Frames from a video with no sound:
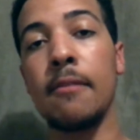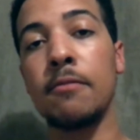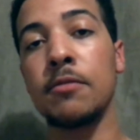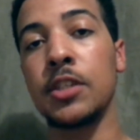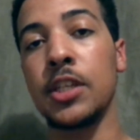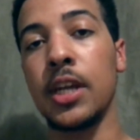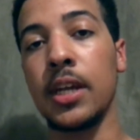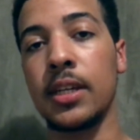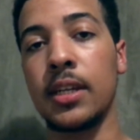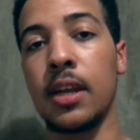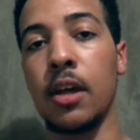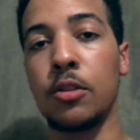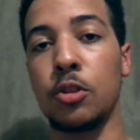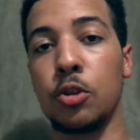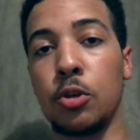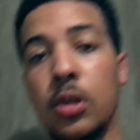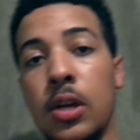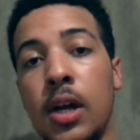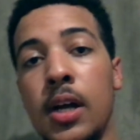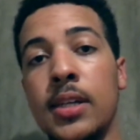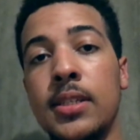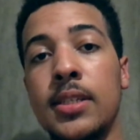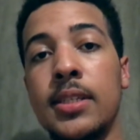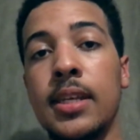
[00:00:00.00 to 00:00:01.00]
I've checked out their
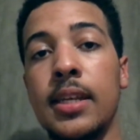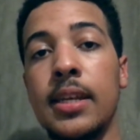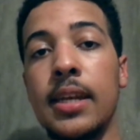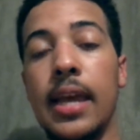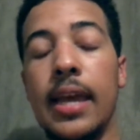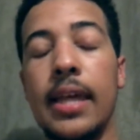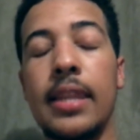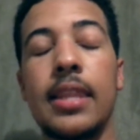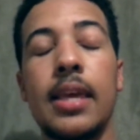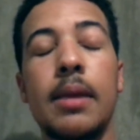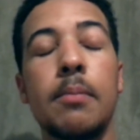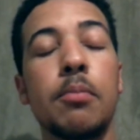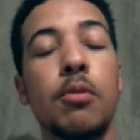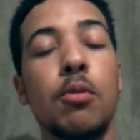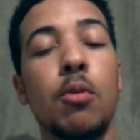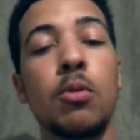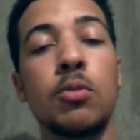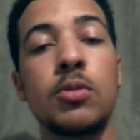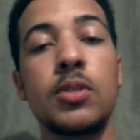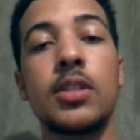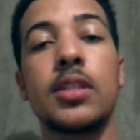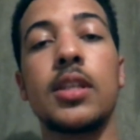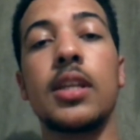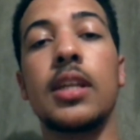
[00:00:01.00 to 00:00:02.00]
content and they
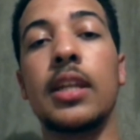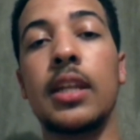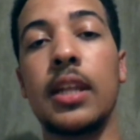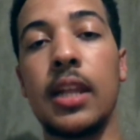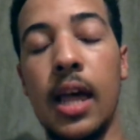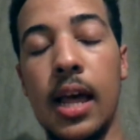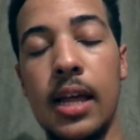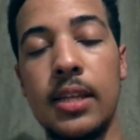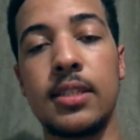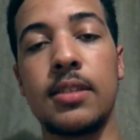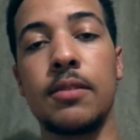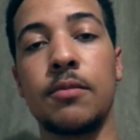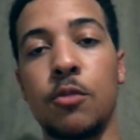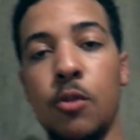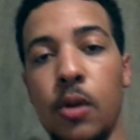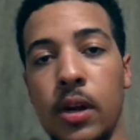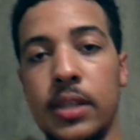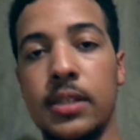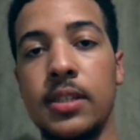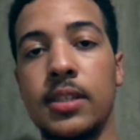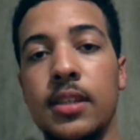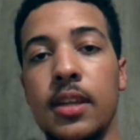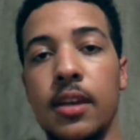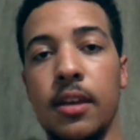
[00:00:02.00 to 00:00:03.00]
post lots of
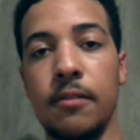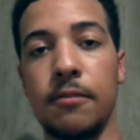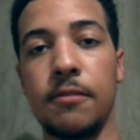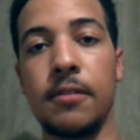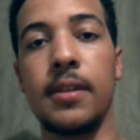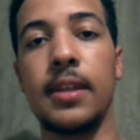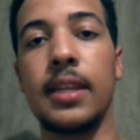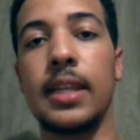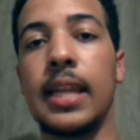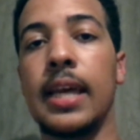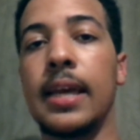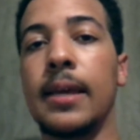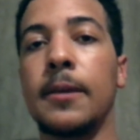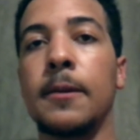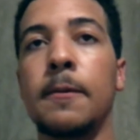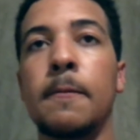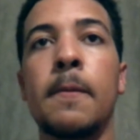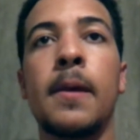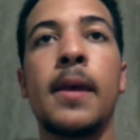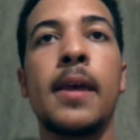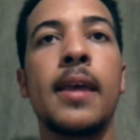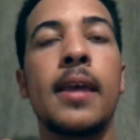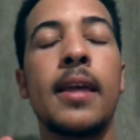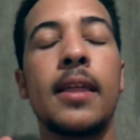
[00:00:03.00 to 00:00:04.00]
great stuff. Like,
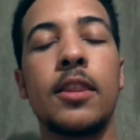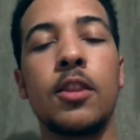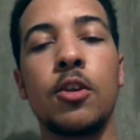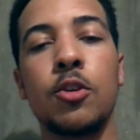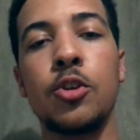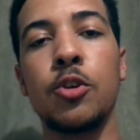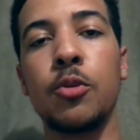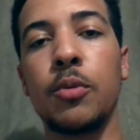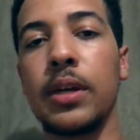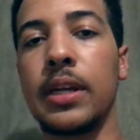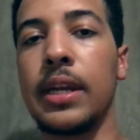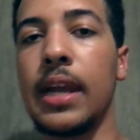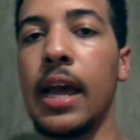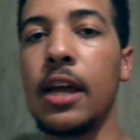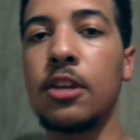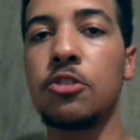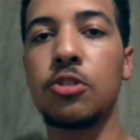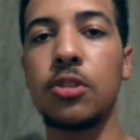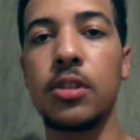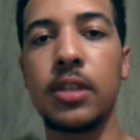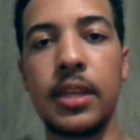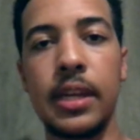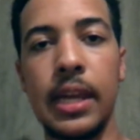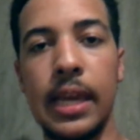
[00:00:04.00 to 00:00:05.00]
they're doing
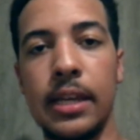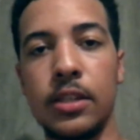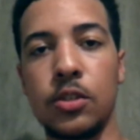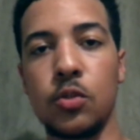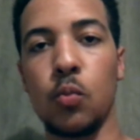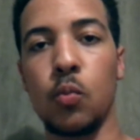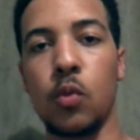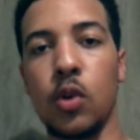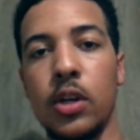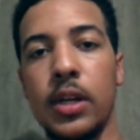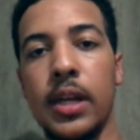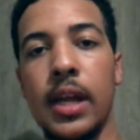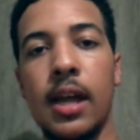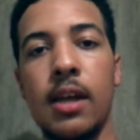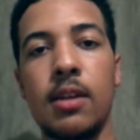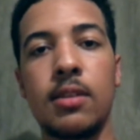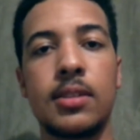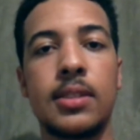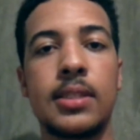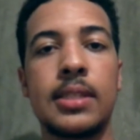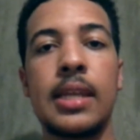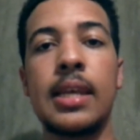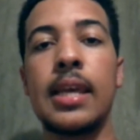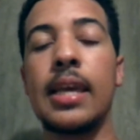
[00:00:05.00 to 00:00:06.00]
naturally enhanced
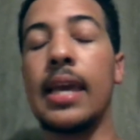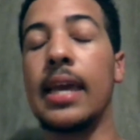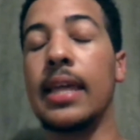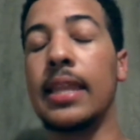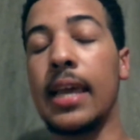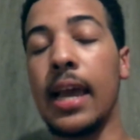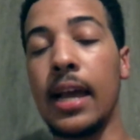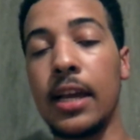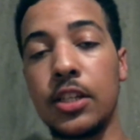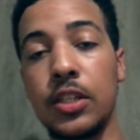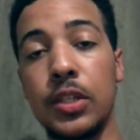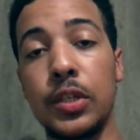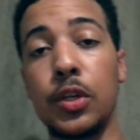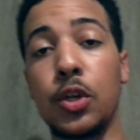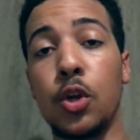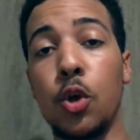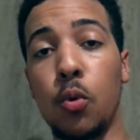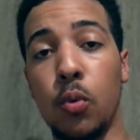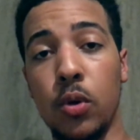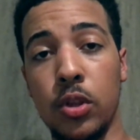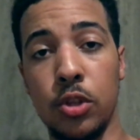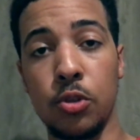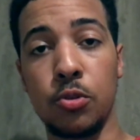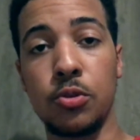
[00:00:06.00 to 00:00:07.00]
workouts and they actually know
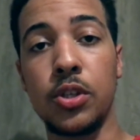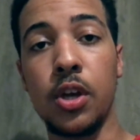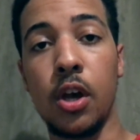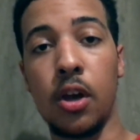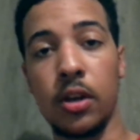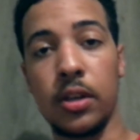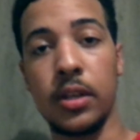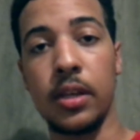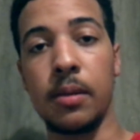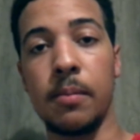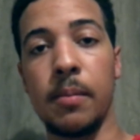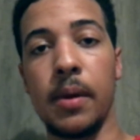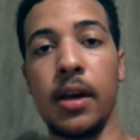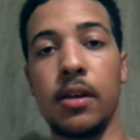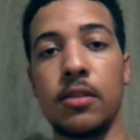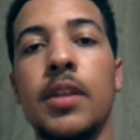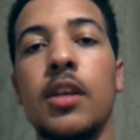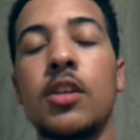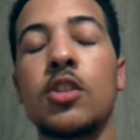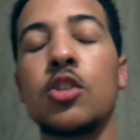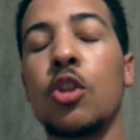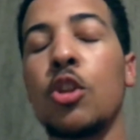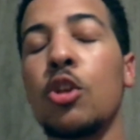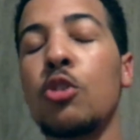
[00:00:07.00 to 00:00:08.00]
what they're talking about.
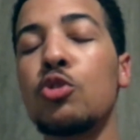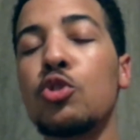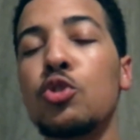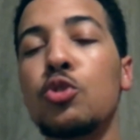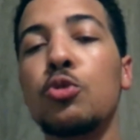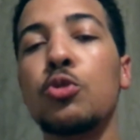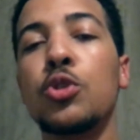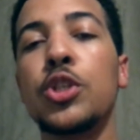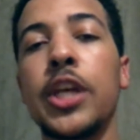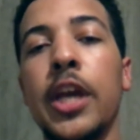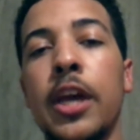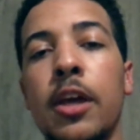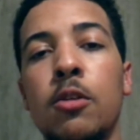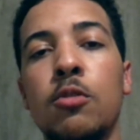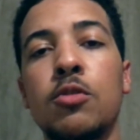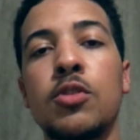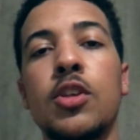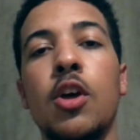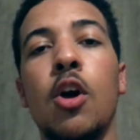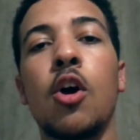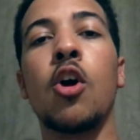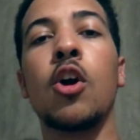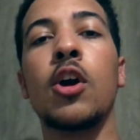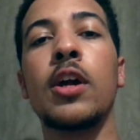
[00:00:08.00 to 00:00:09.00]
So those two channels
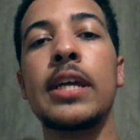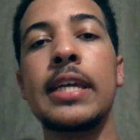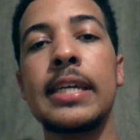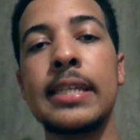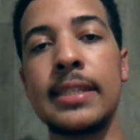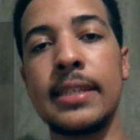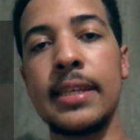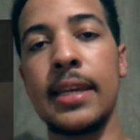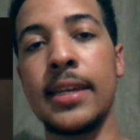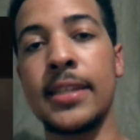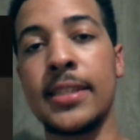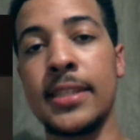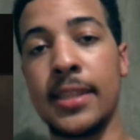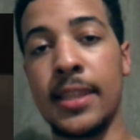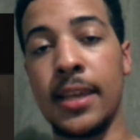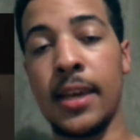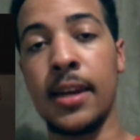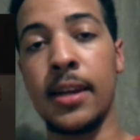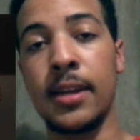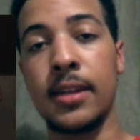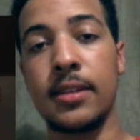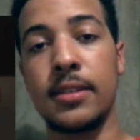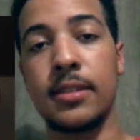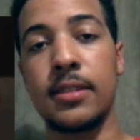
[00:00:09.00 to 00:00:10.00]
are Easy
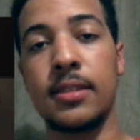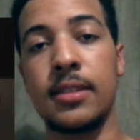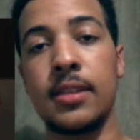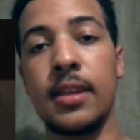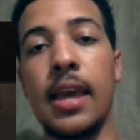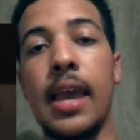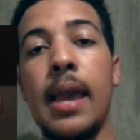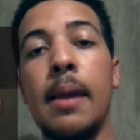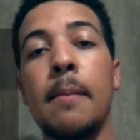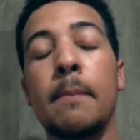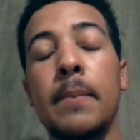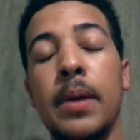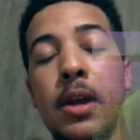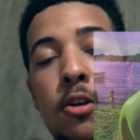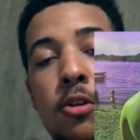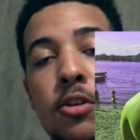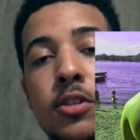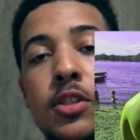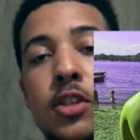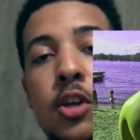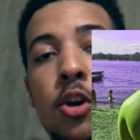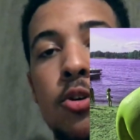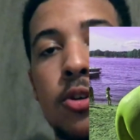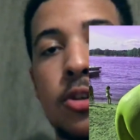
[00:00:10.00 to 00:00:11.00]
Aesthetics and
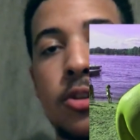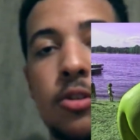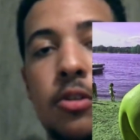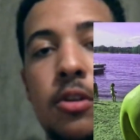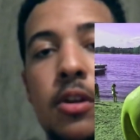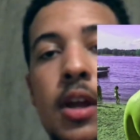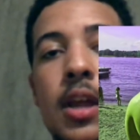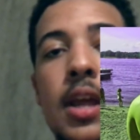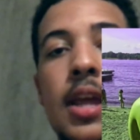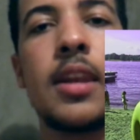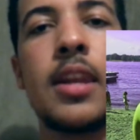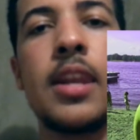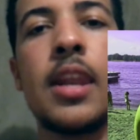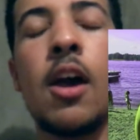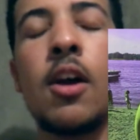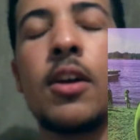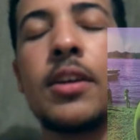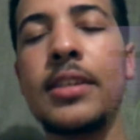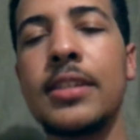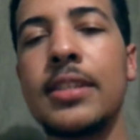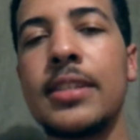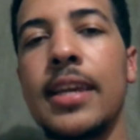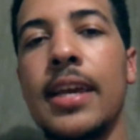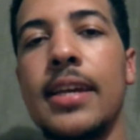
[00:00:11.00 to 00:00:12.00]
Embarrass Goker. Now
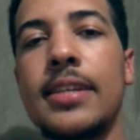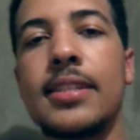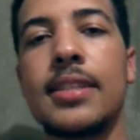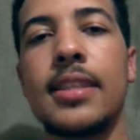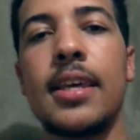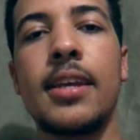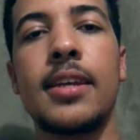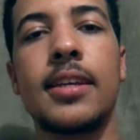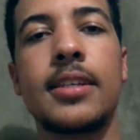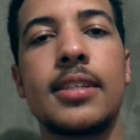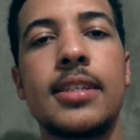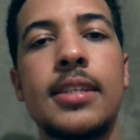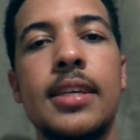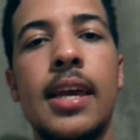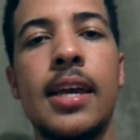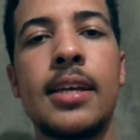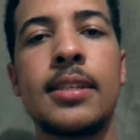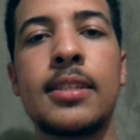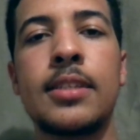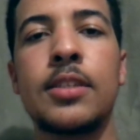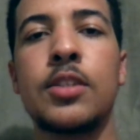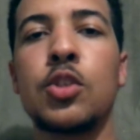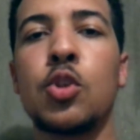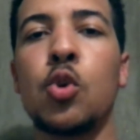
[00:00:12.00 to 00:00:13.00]
Easy Aesthetics, he has
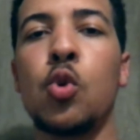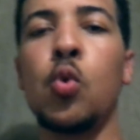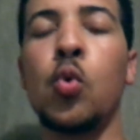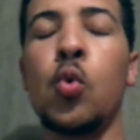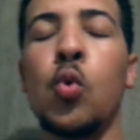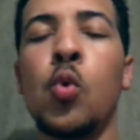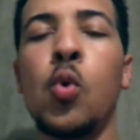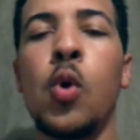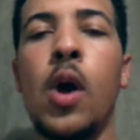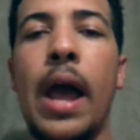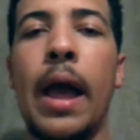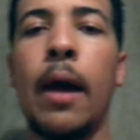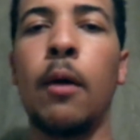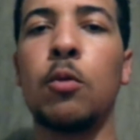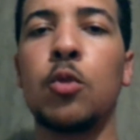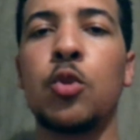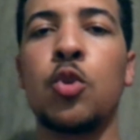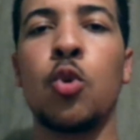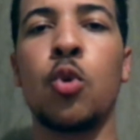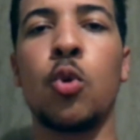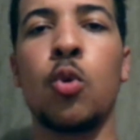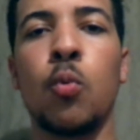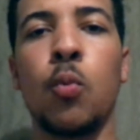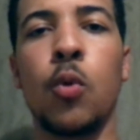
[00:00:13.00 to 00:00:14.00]
these cool
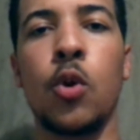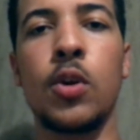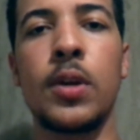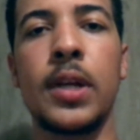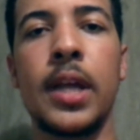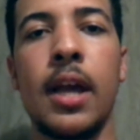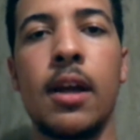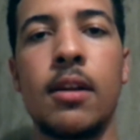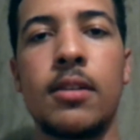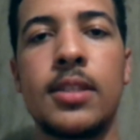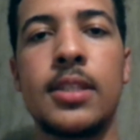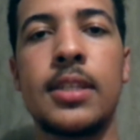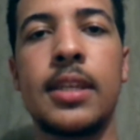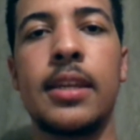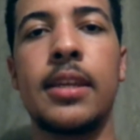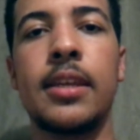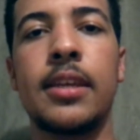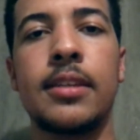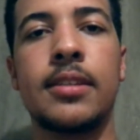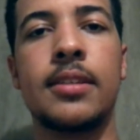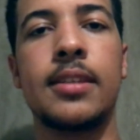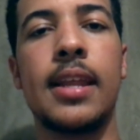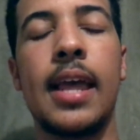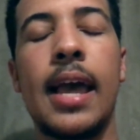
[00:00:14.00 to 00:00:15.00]
outdoor workouts and
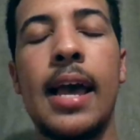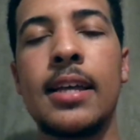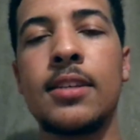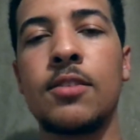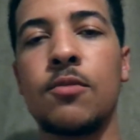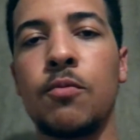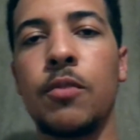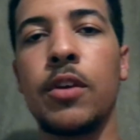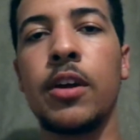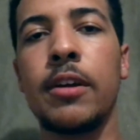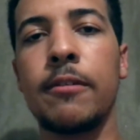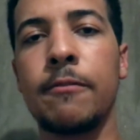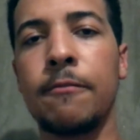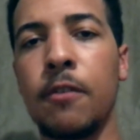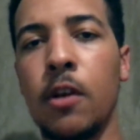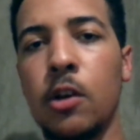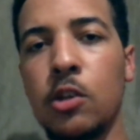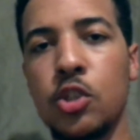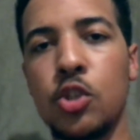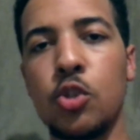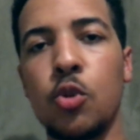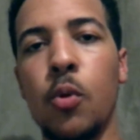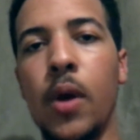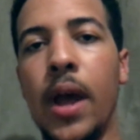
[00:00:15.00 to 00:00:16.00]
he has very
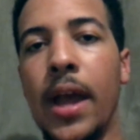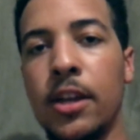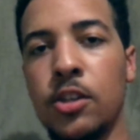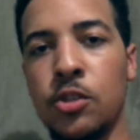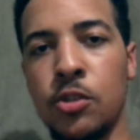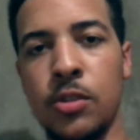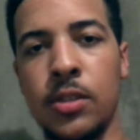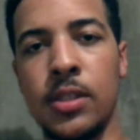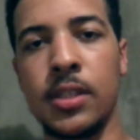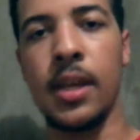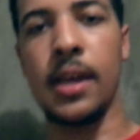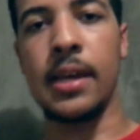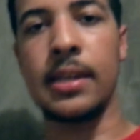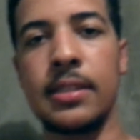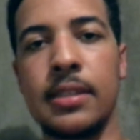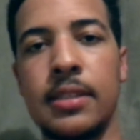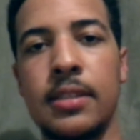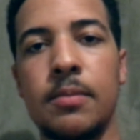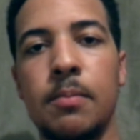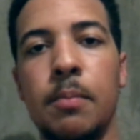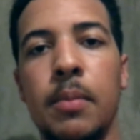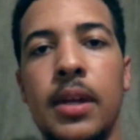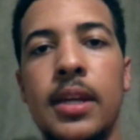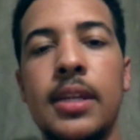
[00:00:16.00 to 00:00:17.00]
functional exercises,
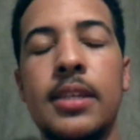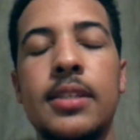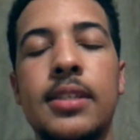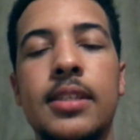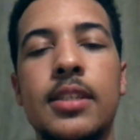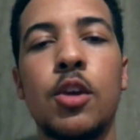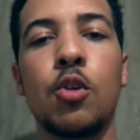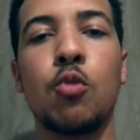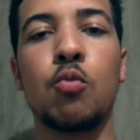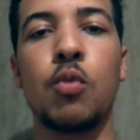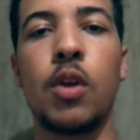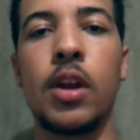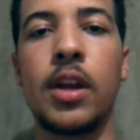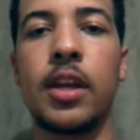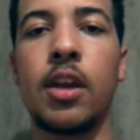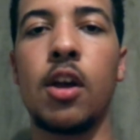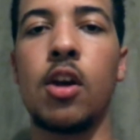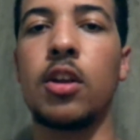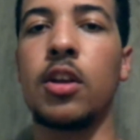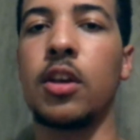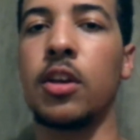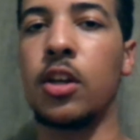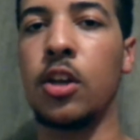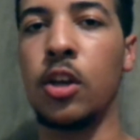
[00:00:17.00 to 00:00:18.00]
but he's still running
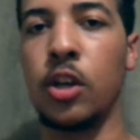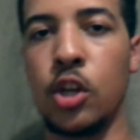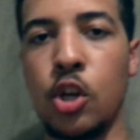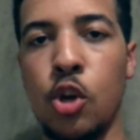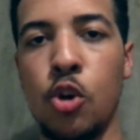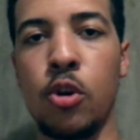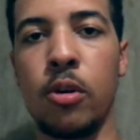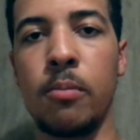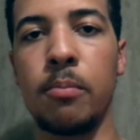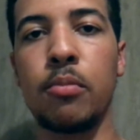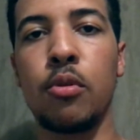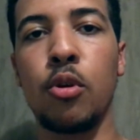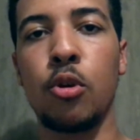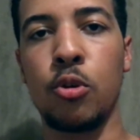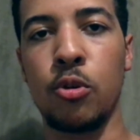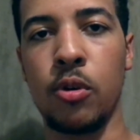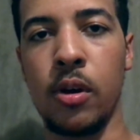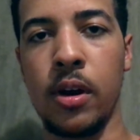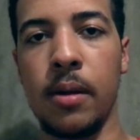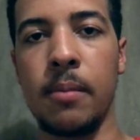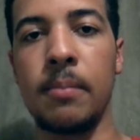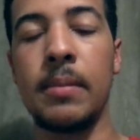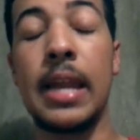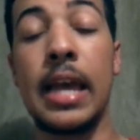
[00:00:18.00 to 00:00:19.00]
on a concurrent
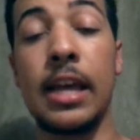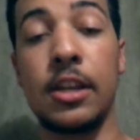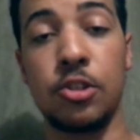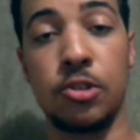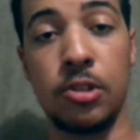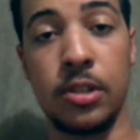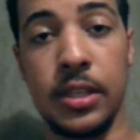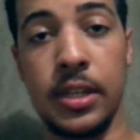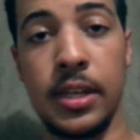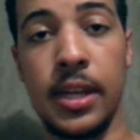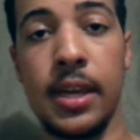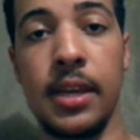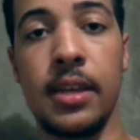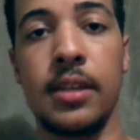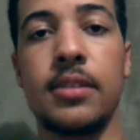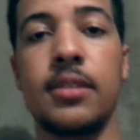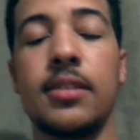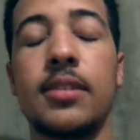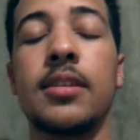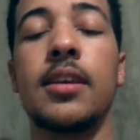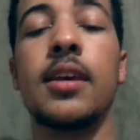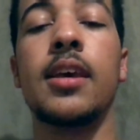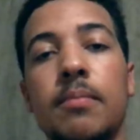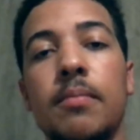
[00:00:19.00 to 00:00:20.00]
program, Naturally Enhanced.